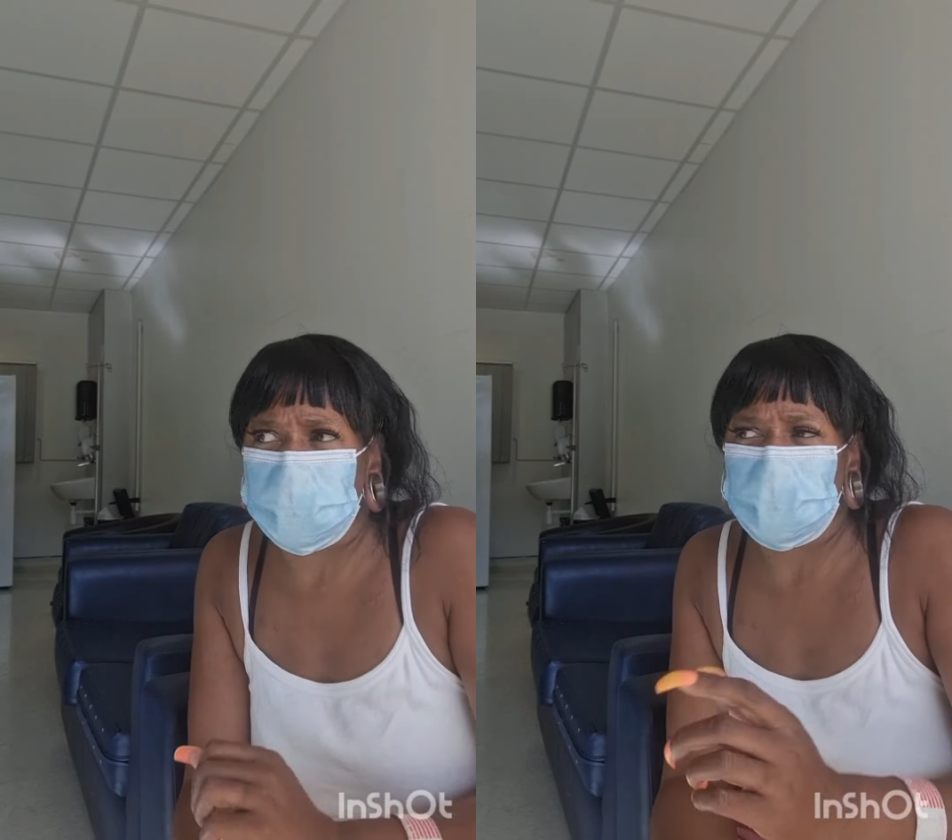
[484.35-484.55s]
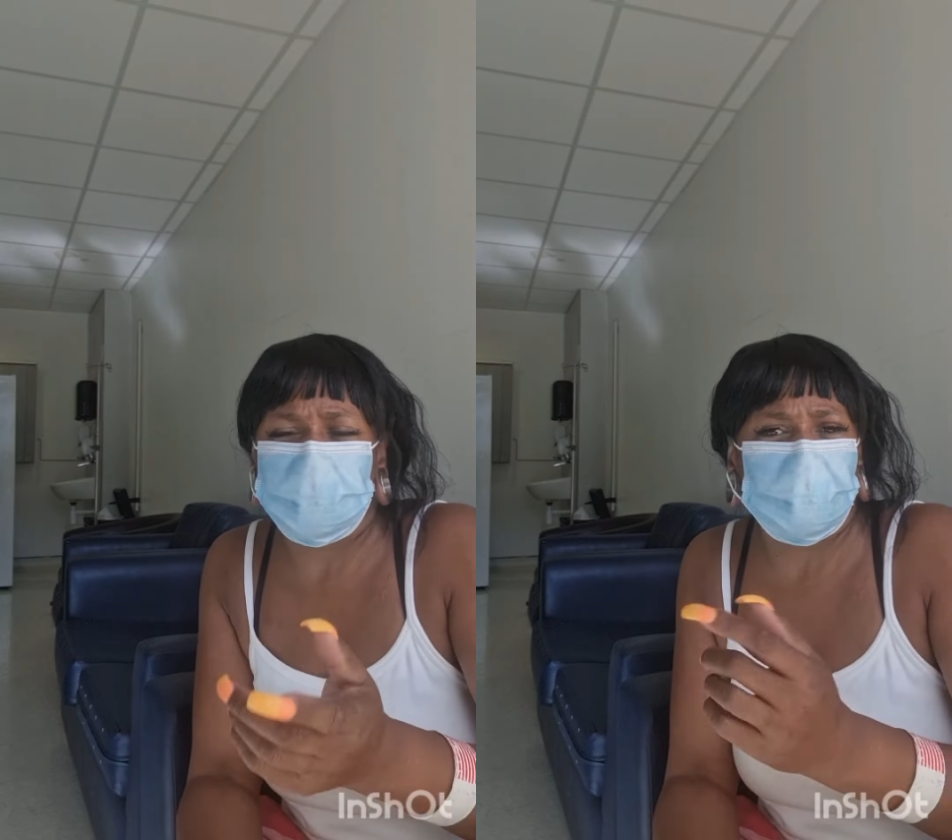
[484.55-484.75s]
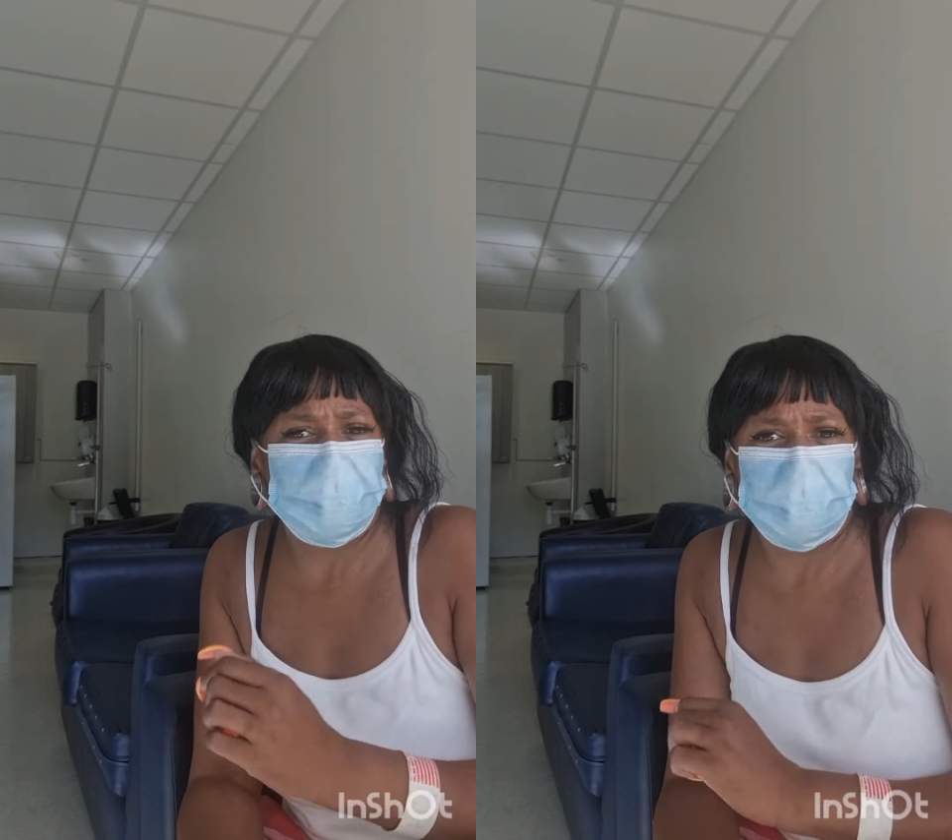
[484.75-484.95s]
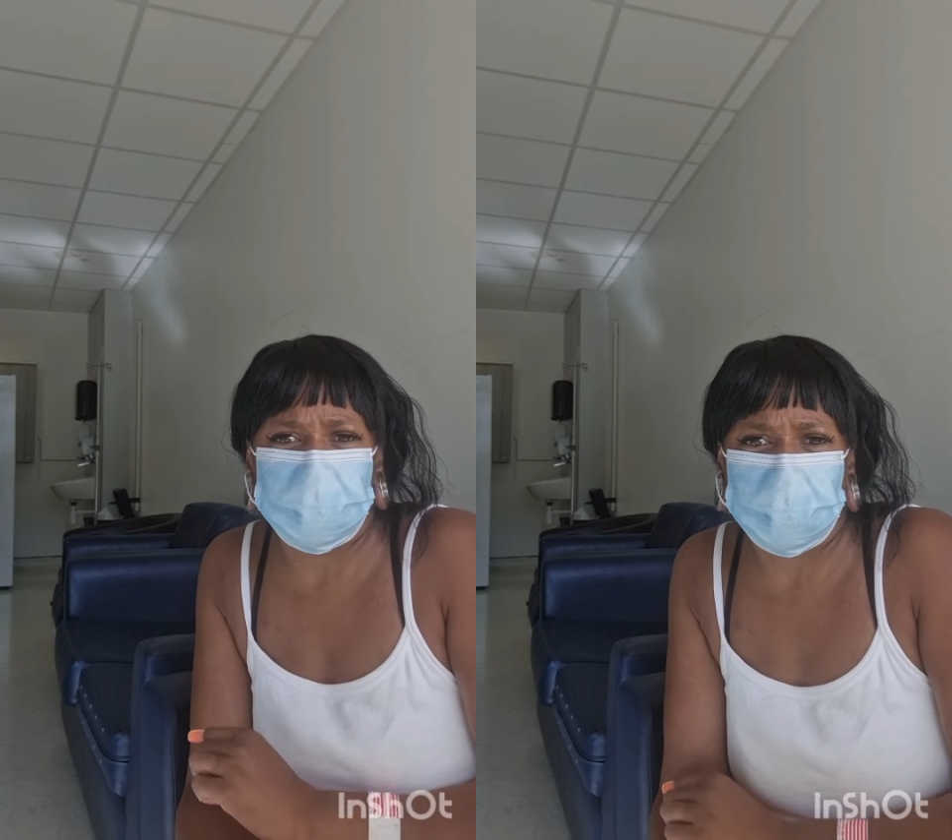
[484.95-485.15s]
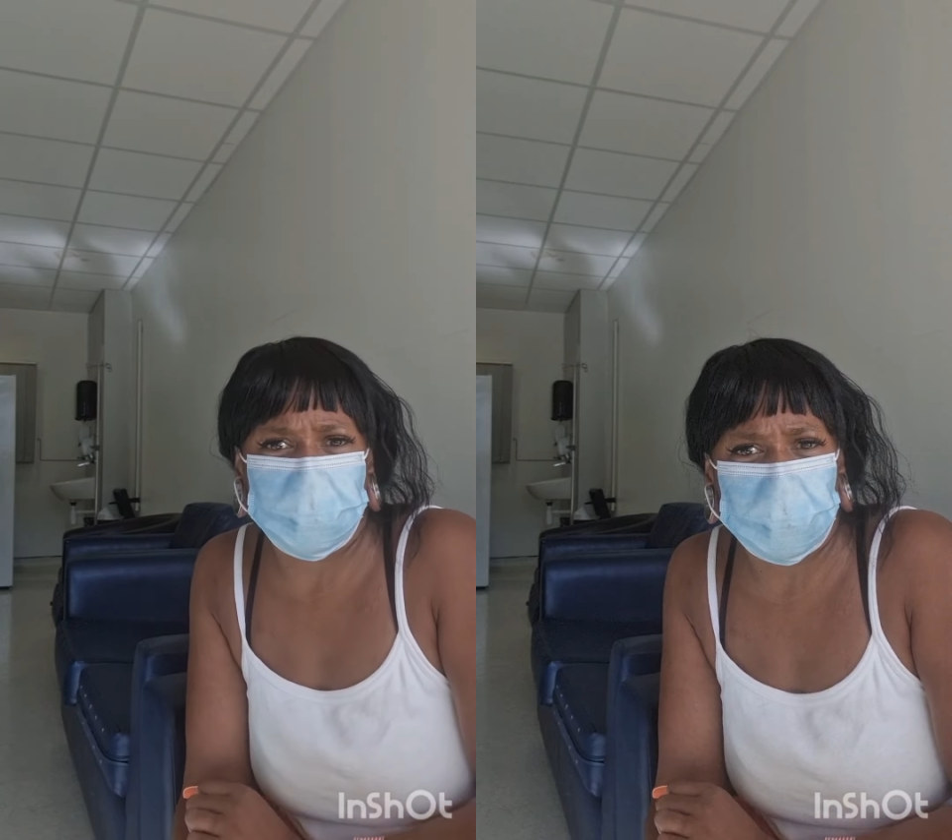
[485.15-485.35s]
place us
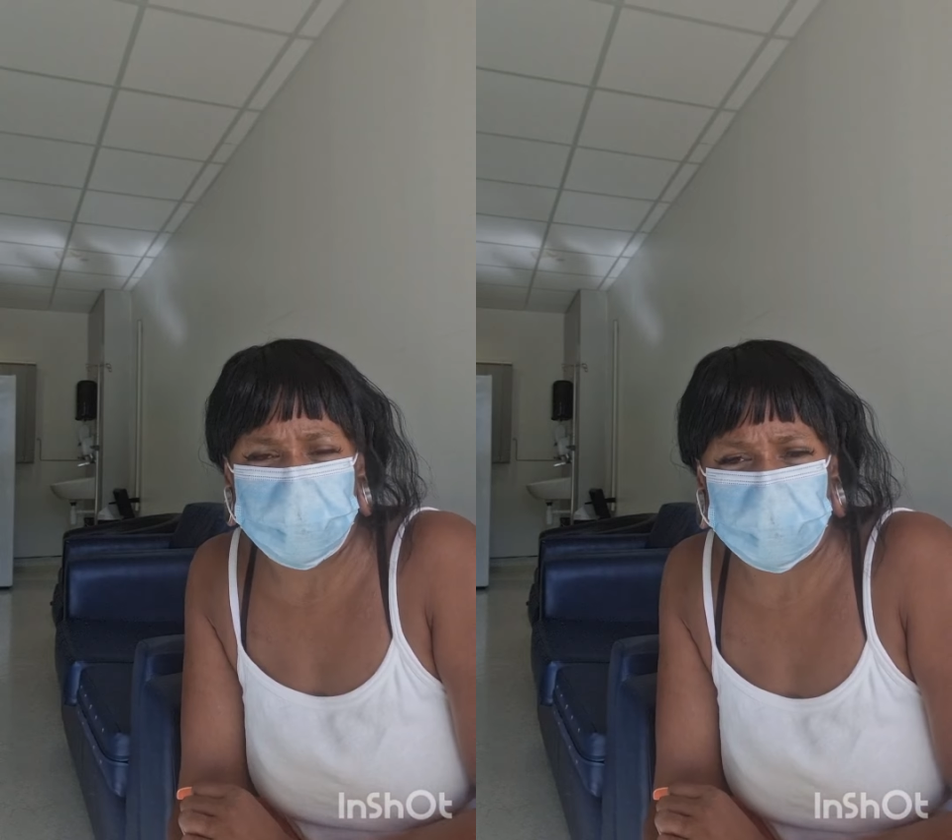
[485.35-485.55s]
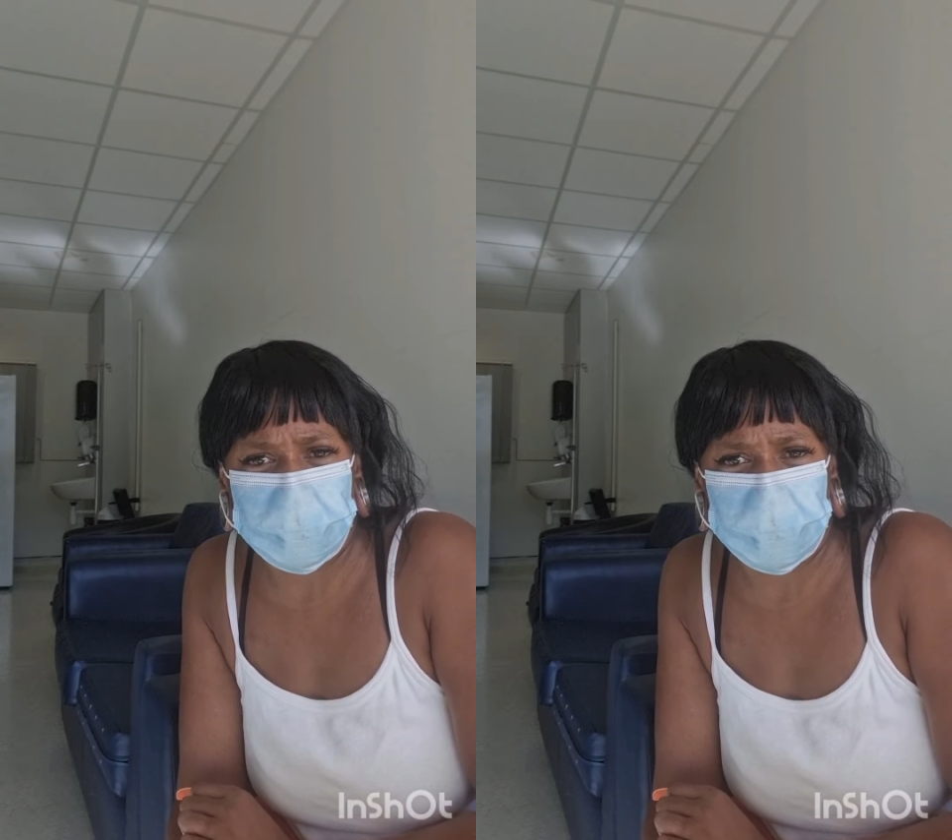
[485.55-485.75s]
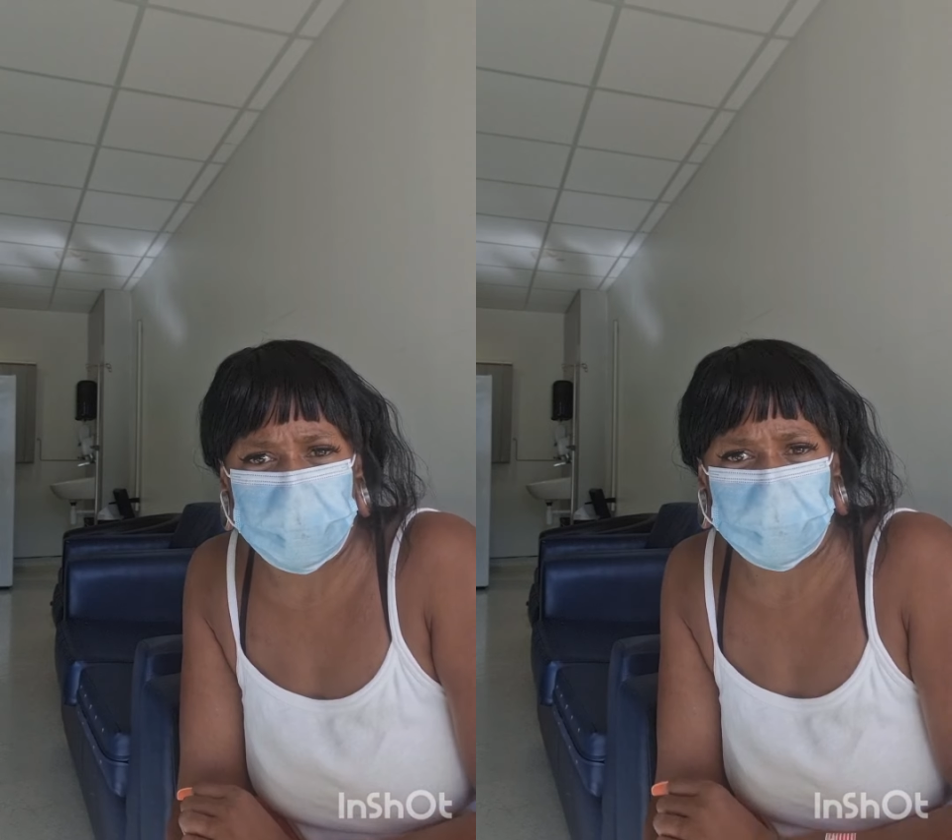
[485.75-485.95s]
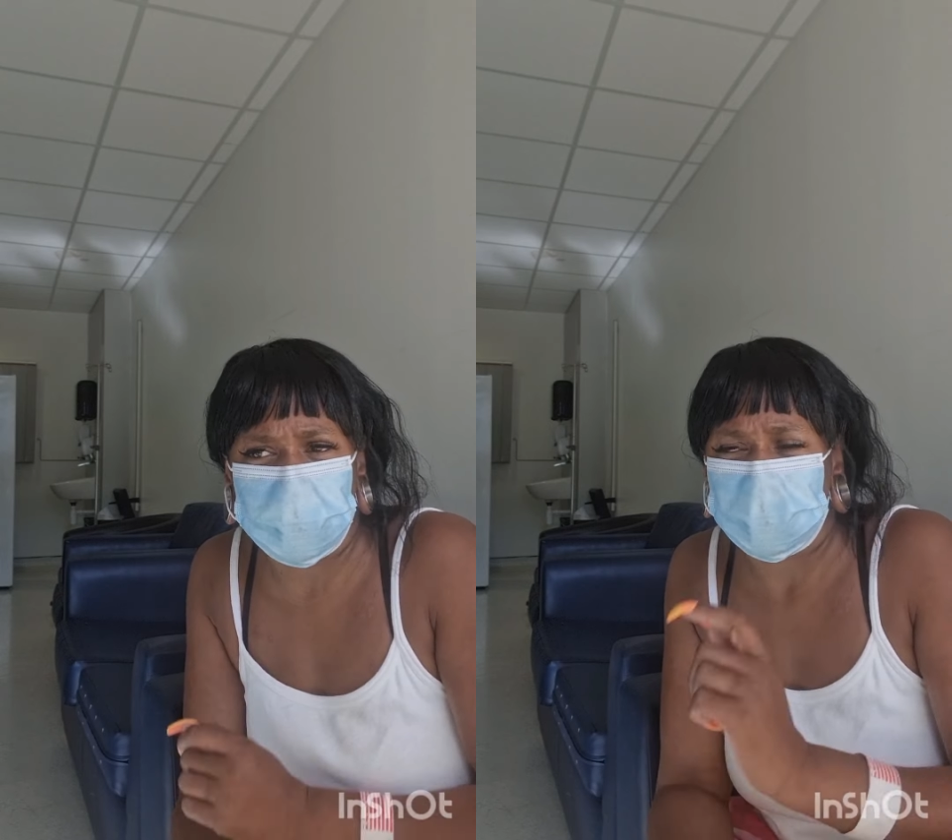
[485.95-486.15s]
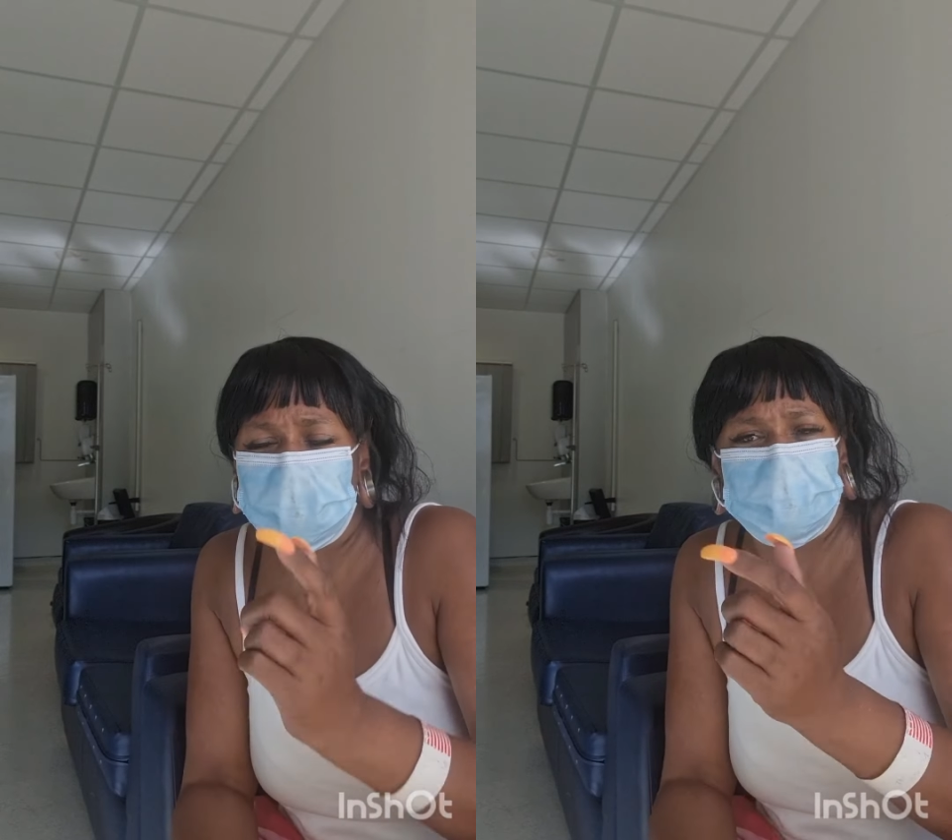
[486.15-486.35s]
with some crazy people.